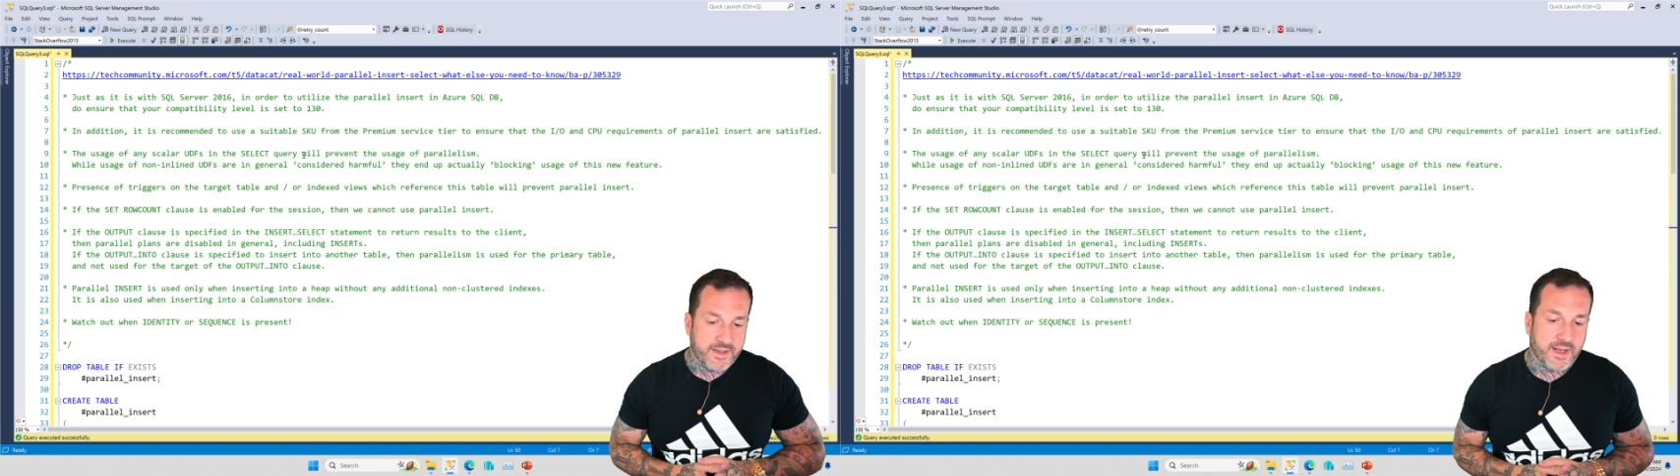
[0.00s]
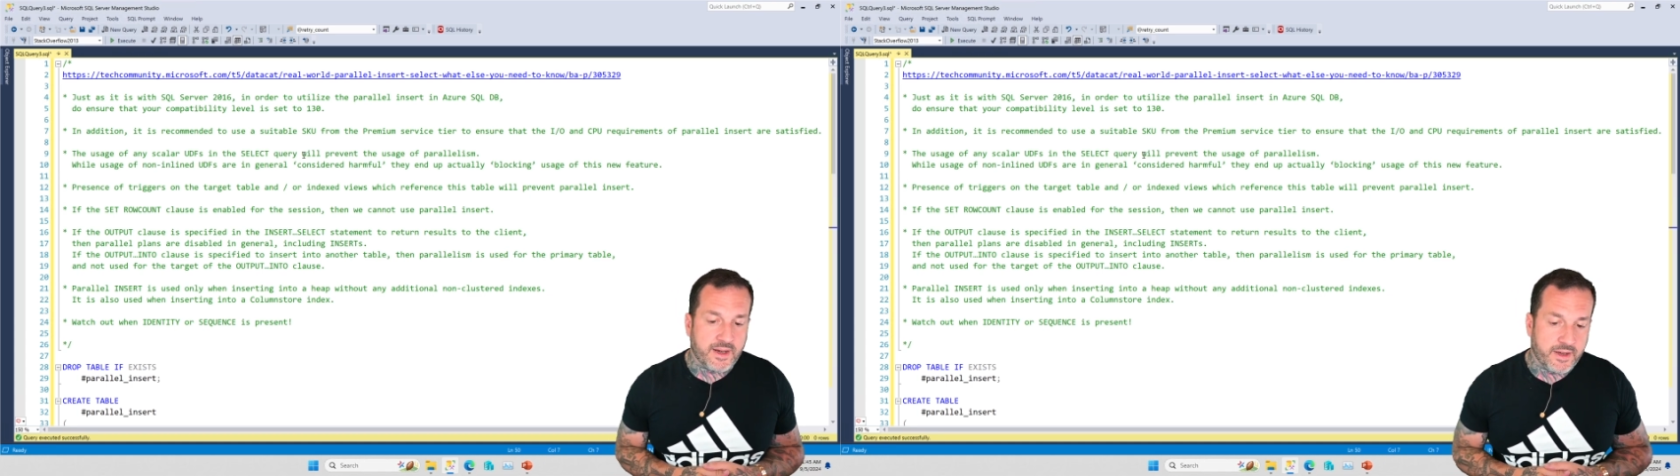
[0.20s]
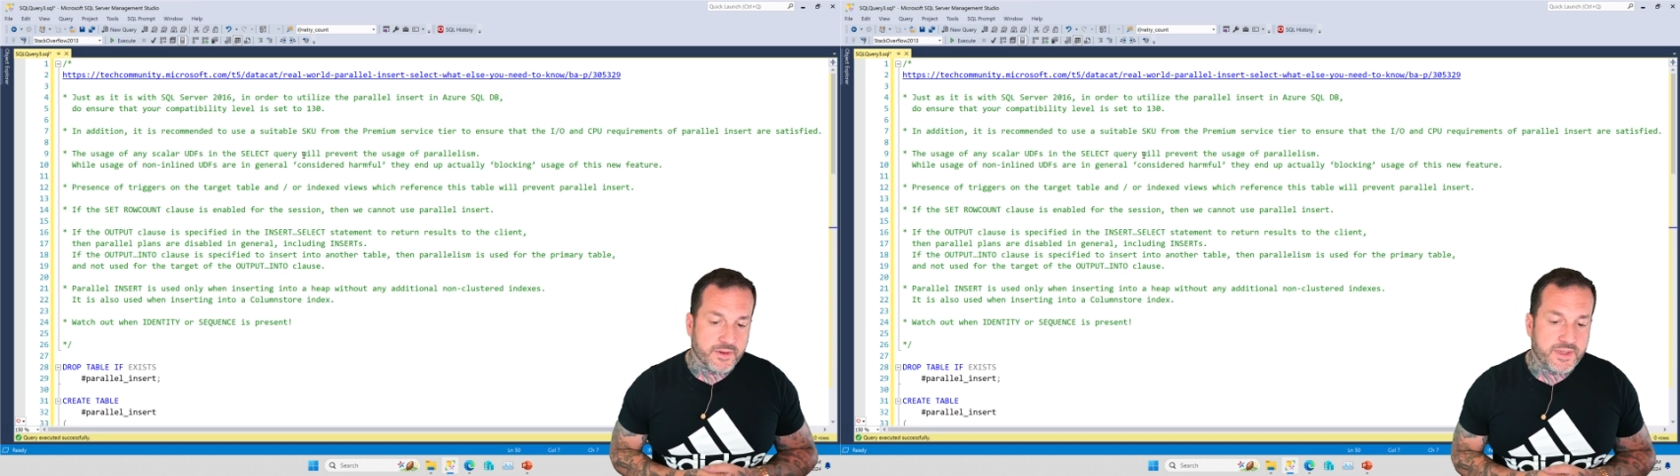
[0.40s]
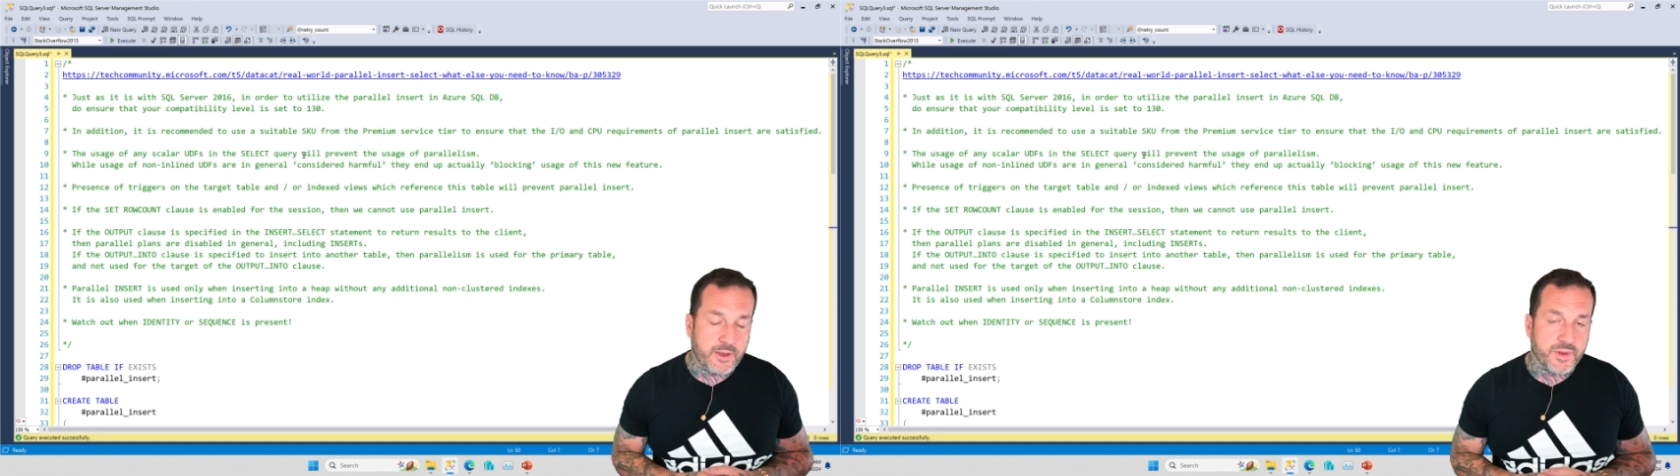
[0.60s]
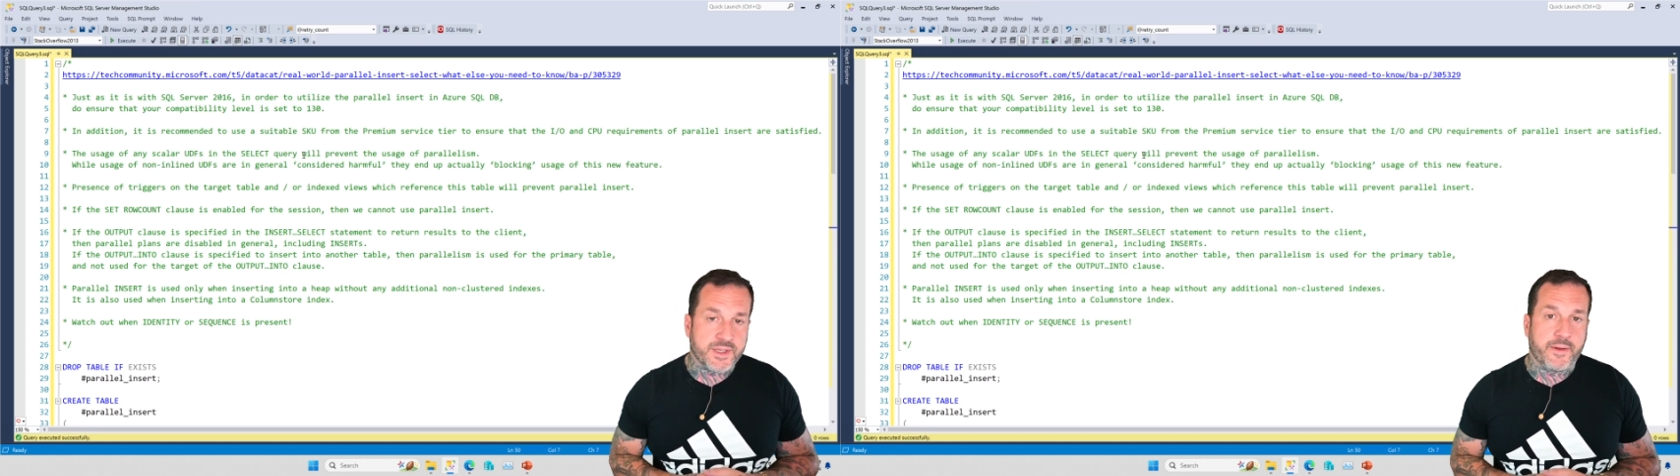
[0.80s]
identity or
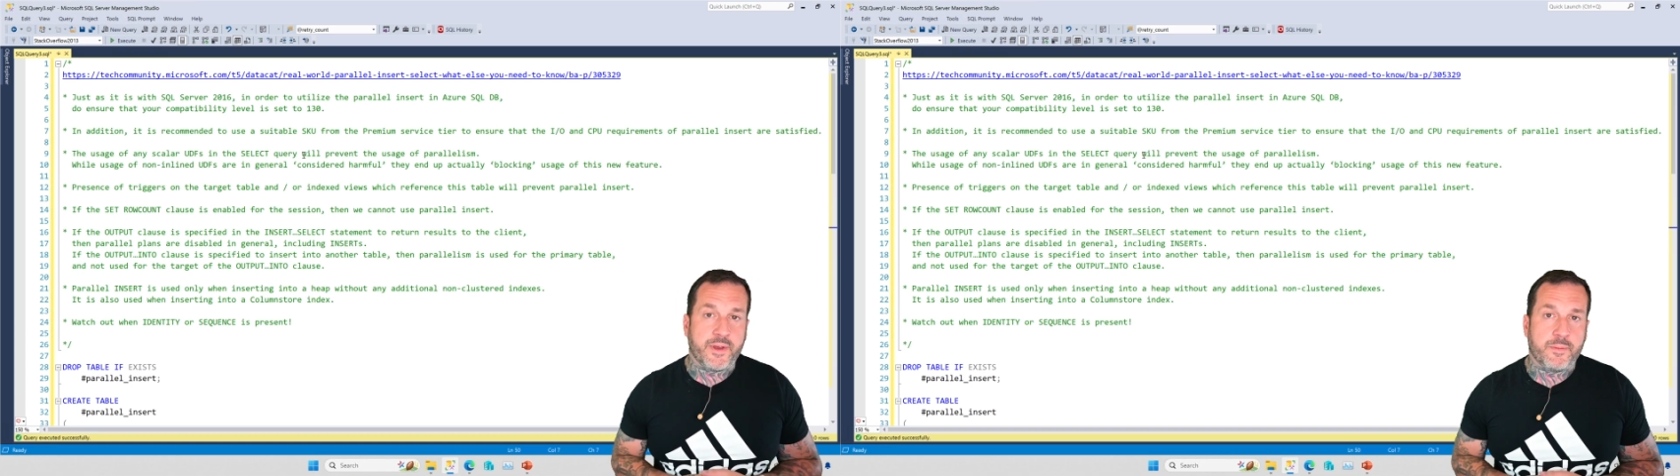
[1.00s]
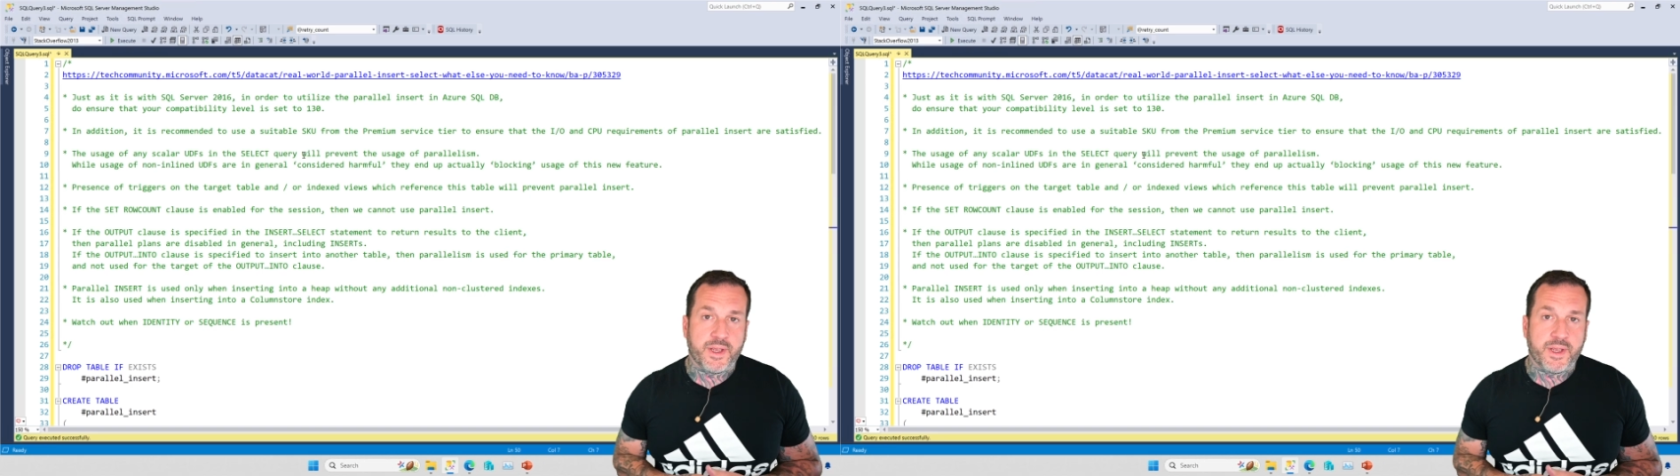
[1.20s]
sequence on there,